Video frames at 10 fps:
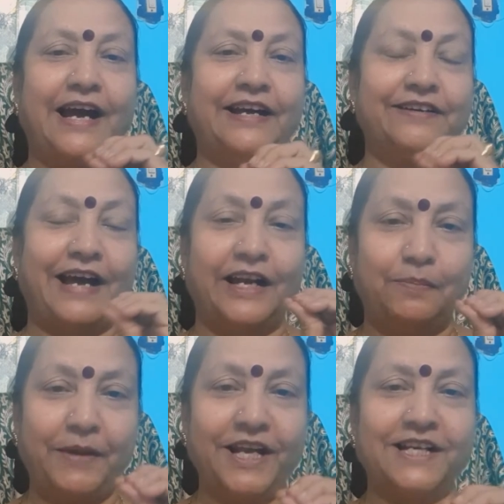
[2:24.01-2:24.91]
and
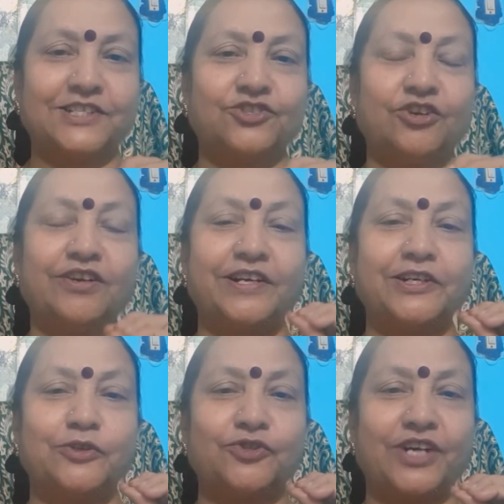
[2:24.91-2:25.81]
helping his children
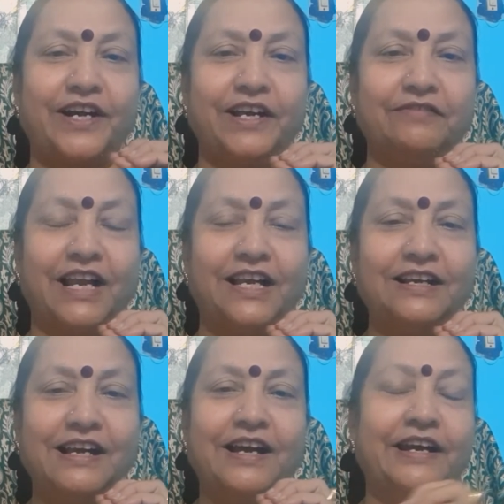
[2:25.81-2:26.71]
to study well,
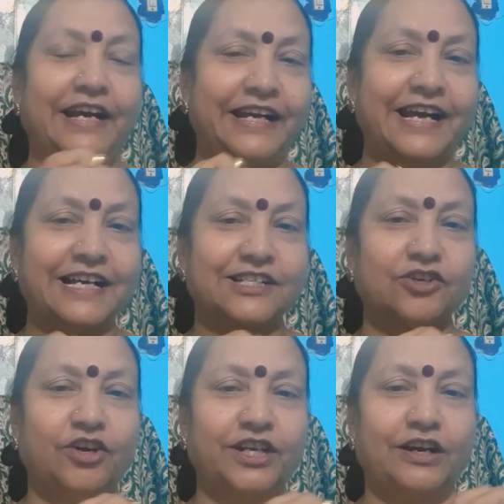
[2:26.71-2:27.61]
Reiki has
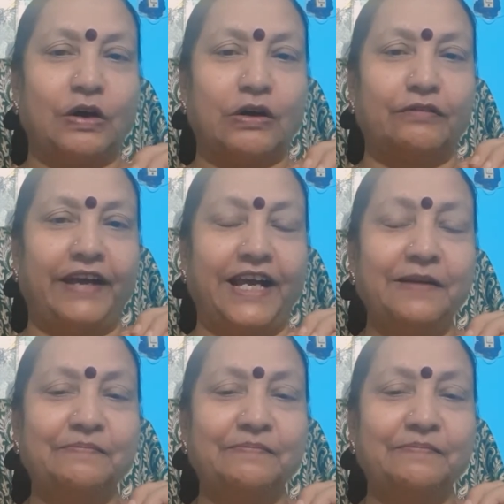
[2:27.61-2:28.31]
gone a long way